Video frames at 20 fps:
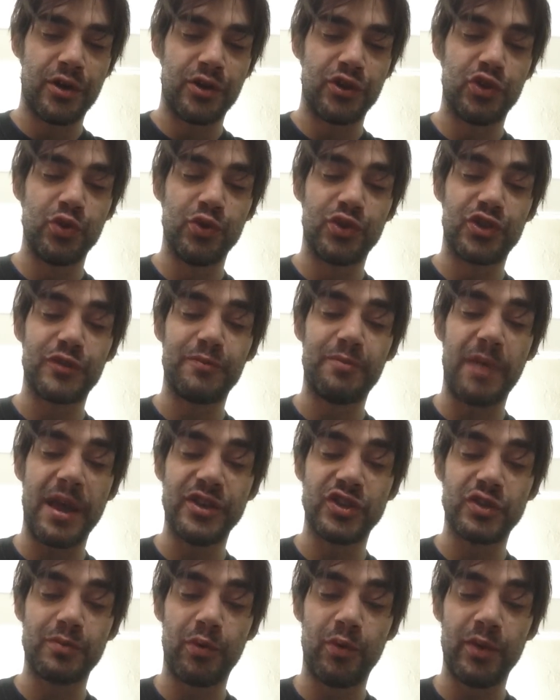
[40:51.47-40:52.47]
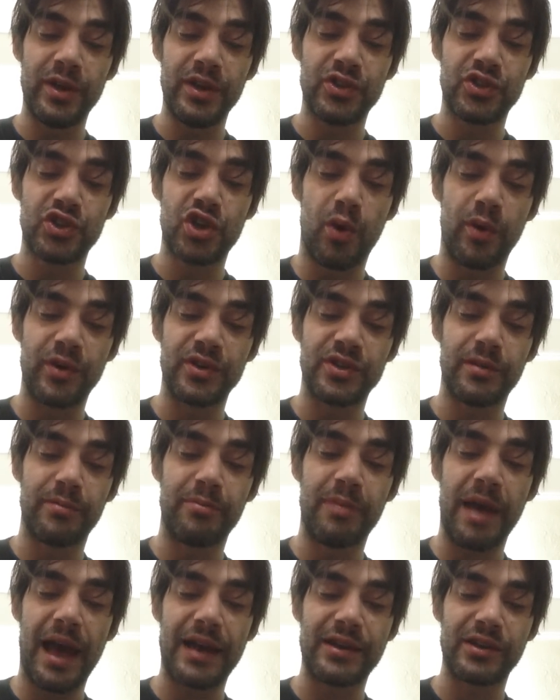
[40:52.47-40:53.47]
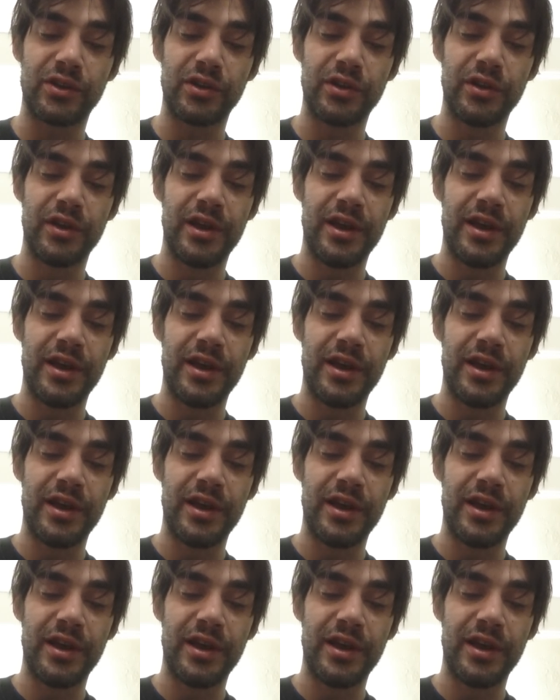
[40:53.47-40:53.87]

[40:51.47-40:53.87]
do Space Marines go into battle